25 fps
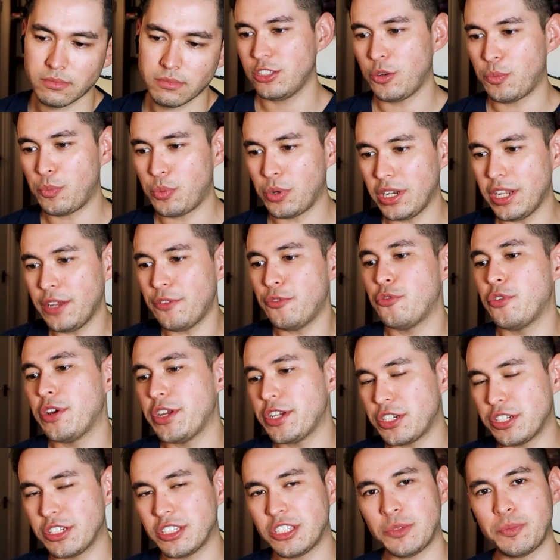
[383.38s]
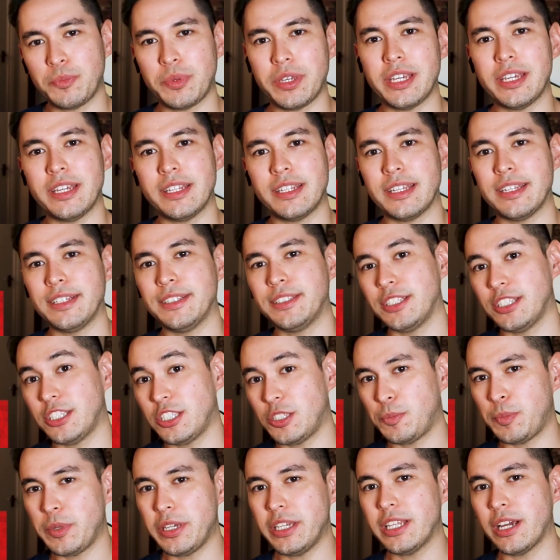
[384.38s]
So proliferation speed is the
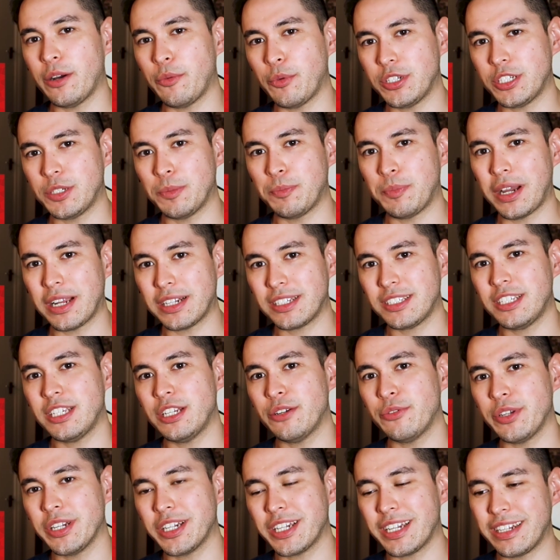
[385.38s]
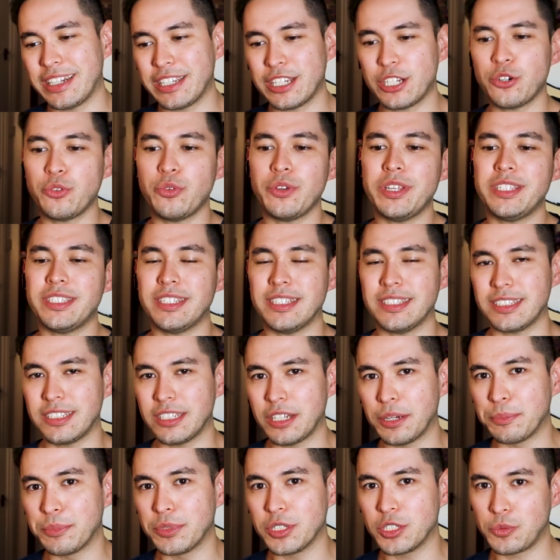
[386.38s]
speed at which a bacteria can increase its
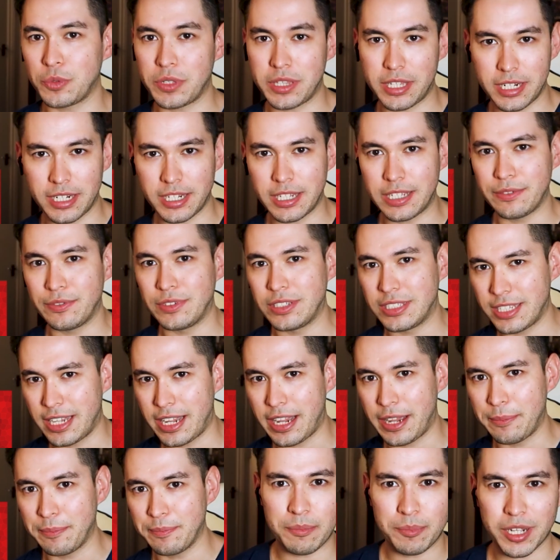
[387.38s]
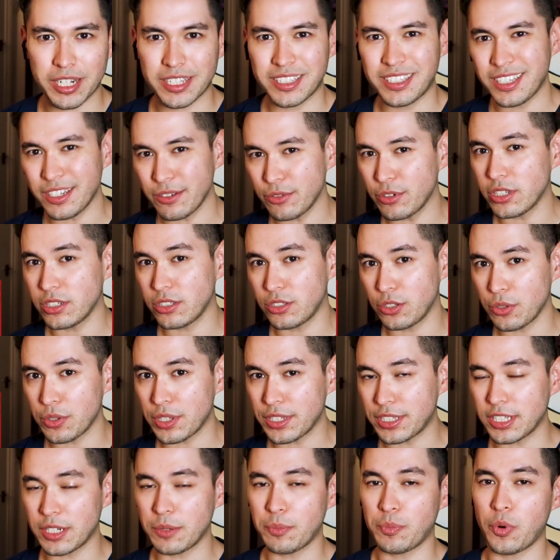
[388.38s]
numbers within a given time. And bacteria do
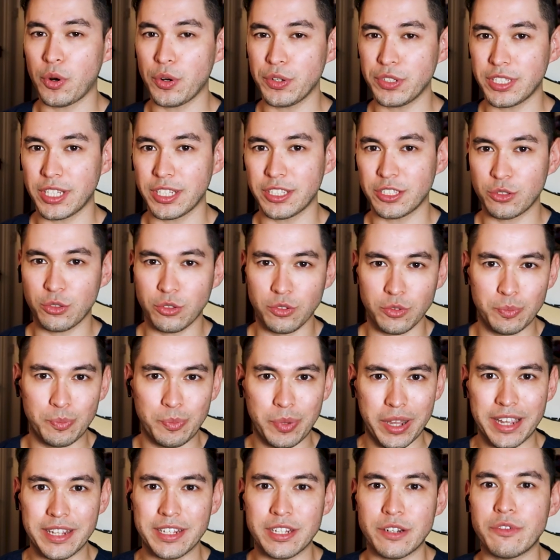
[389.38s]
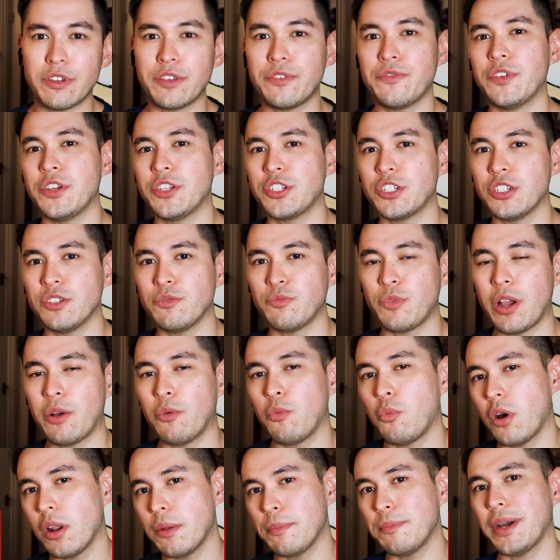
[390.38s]
this in a process called binary fission, where
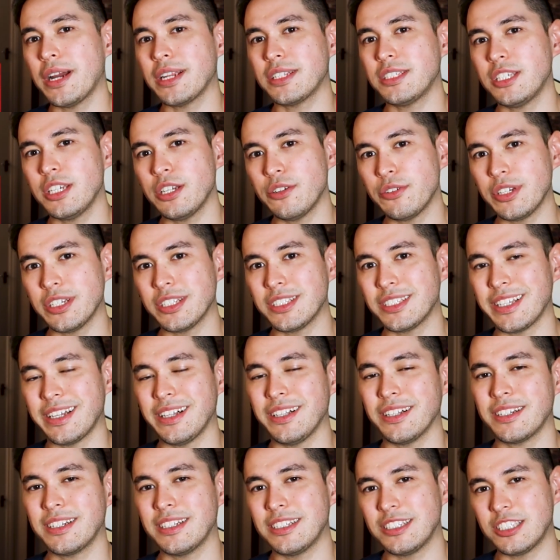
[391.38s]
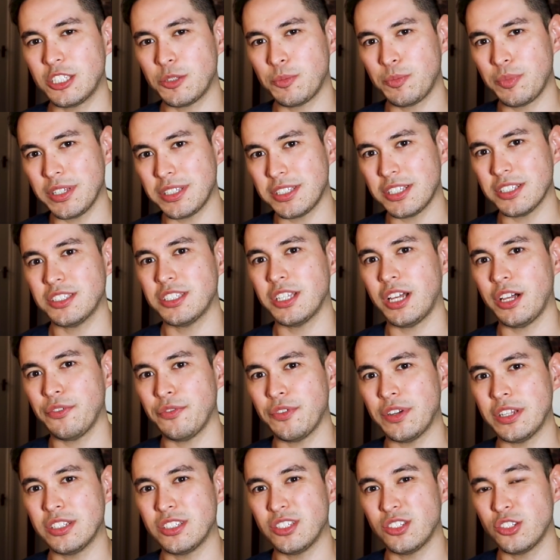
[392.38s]
one bacteria cell can split
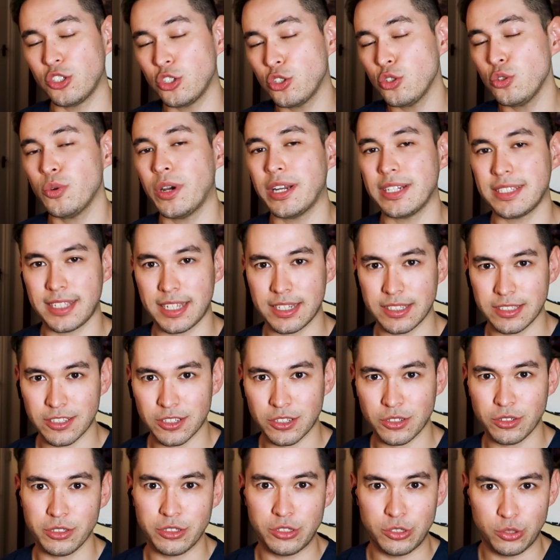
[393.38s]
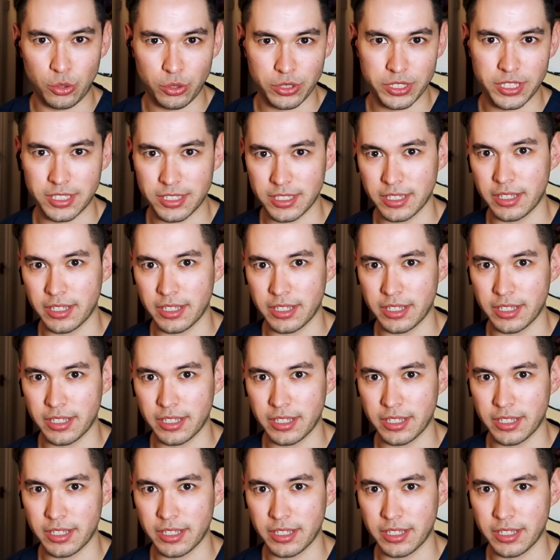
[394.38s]
itself into two identical daughter